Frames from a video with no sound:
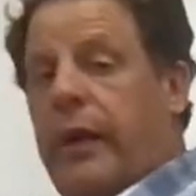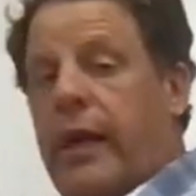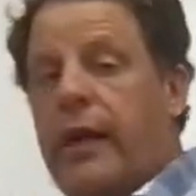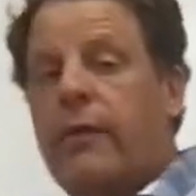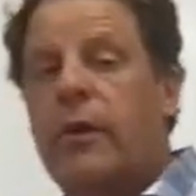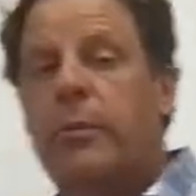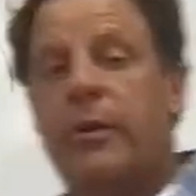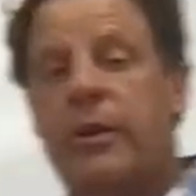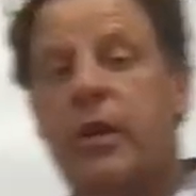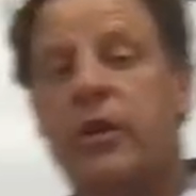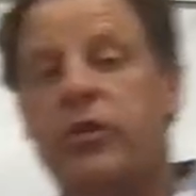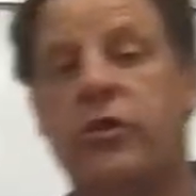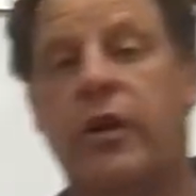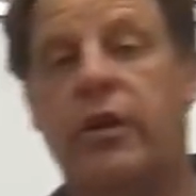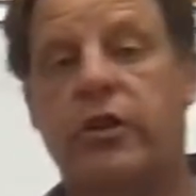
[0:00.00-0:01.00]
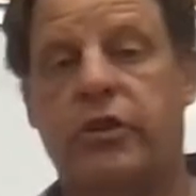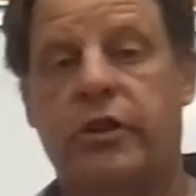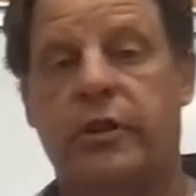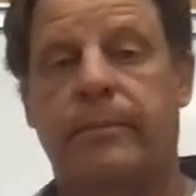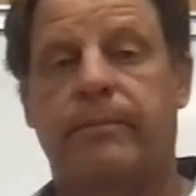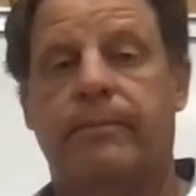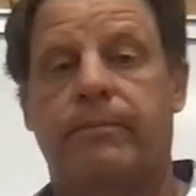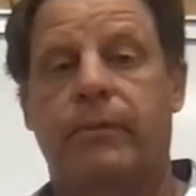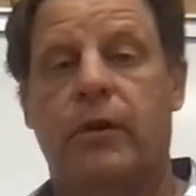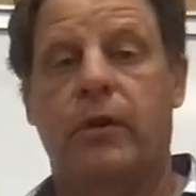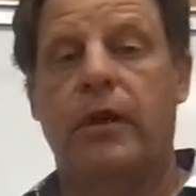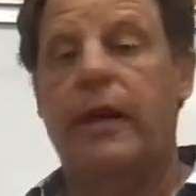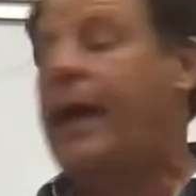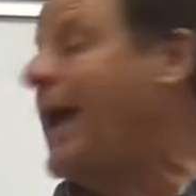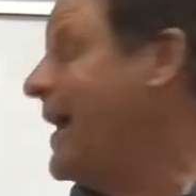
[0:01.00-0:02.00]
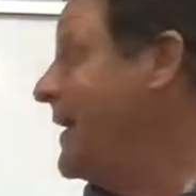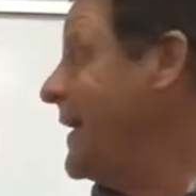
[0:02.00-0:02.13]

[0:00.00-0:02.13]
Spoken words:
have our potential energy at